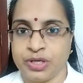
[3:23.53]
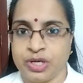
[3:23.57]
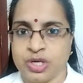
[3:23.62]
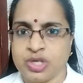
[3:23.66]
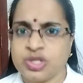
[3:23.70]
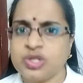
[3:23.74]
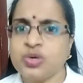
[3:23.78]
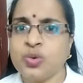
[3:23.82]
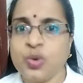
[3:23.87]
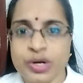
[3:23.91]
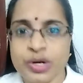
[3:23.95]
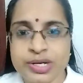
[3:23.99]

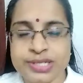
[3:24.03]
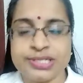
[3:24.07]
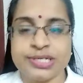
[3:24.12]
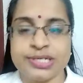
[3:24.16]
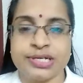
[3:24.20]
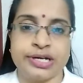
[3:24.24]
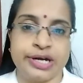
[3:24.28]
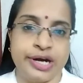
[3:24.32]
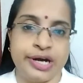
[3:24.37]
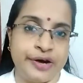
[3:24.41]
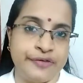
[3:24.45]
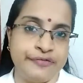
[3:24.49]
So what is a
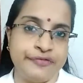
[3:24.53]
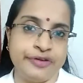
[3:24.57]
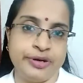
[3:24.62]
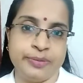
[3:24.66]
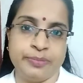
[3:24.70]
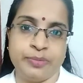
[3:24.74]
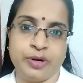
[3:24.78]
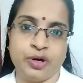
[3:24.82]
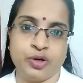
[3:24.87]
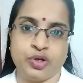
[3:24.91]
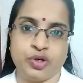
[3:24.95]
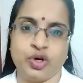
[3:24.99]
graph
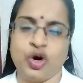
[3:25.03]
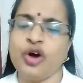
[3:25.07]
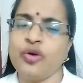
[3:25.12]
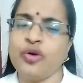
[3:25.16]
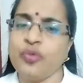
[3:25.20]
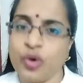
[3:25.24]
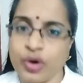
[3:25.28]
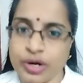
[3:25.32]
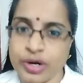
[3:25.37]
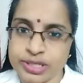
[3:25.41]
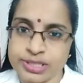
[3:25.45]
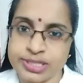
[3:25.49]
about, or
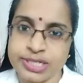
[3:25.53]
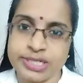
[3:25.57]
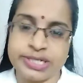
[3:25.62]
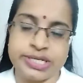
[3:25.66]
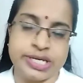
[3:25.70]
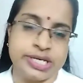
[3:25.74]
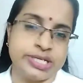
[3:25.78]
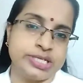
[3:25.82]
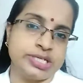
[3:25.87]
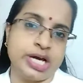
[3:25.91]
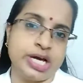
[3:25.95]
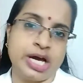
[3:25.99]
what is the
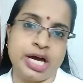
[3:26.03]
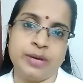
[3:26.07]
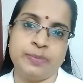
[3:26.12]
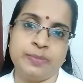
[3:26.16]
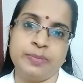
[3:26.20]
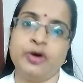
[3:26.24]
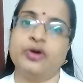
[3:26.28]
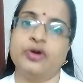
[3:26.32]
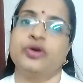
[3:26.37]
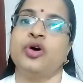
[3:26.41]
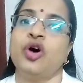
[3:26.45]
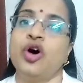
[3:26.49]
data
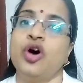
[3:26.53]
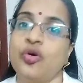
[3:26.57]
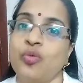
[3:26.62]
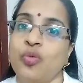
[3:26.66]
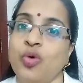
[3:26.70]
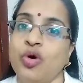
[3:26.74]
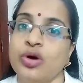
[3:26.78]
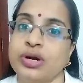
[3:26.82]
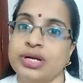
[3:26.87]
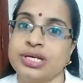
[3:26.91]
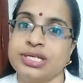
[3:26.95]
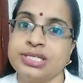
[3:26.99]
about, or
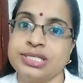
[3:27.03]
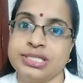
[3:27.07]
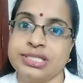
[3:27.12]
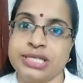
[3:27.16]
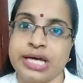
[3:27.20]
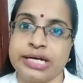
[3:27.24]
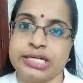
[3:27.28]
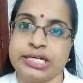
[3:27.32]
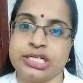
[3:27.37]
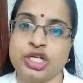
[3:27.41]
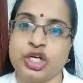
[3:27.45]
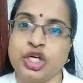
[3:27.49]
what is
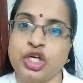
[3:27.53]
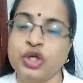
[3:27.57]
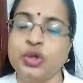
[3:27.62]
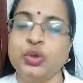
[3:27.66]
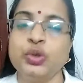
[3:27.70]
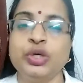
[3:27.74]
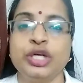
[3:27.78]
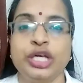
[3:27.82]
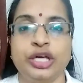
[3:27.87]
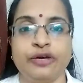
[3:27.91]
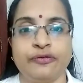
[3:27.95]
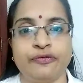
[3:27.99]
that
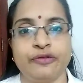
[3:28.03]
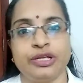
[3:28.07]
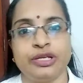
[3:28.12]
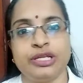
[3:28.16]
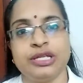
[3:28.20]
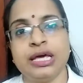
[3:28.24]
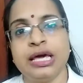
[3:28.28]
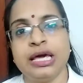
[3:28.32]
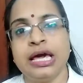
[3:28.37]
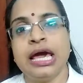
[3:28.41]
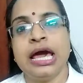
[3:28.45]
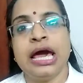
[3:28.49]
cue
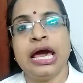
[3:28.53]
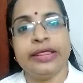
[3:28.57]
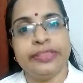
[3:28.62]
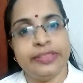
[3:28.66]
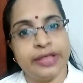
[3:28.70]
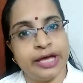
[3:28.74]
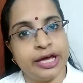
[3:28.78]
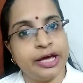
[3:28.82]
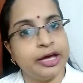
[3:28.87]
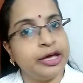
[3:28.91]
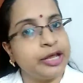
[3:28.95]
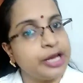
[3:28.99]
given
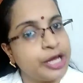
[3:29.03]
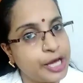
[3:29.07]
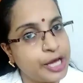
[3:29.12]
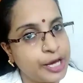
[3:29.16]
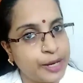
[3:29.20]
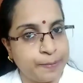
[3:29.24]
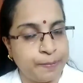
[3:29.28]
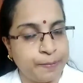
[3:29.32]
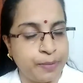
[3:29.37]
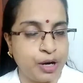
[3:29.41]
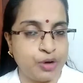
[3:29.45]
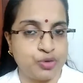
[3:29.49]
there
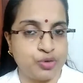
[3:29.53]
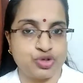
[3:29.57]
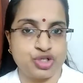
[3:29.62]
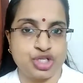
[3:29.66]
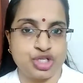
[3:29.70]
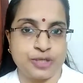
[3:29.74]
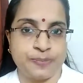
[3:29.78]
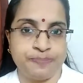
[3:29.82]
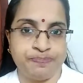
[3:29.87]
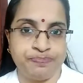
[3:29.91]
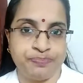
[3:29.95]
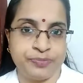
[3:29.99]
about,
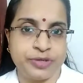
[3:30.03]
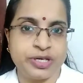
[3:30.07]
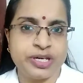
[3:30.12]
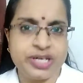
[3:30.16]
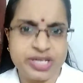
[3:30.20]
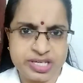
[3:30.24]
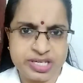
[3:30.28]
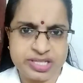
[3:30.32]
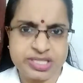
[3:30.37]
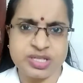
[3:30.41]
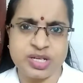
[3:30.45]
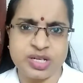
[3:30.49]

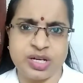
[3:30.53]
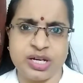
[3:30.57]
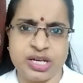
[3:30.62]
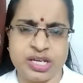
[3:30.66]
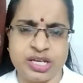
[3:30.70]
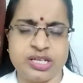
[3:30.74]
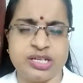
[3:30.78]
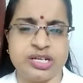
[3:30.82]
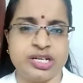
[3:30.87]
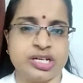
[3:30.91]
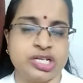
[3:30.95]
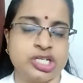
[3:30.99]
is the
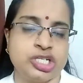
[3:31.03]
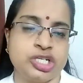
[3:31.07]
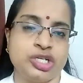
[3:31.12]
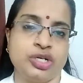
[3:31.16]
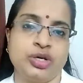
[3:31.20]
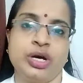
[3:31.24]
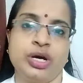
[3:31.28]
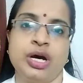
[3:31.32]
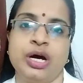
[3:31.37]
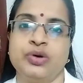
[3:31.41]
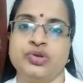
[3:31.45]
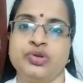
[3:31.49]
introduction
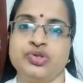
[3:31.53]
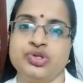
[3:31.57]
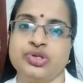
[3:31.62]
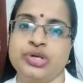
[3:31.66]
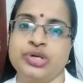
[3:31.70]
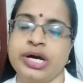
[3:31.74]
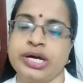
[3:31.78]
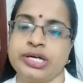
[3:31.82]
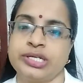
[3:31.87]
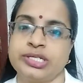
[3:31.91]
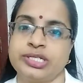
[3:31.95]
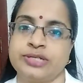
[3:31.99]
you have to
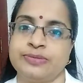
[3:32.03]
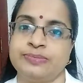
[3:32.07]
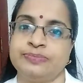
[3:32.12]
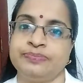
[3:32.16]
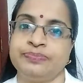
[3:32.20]
write.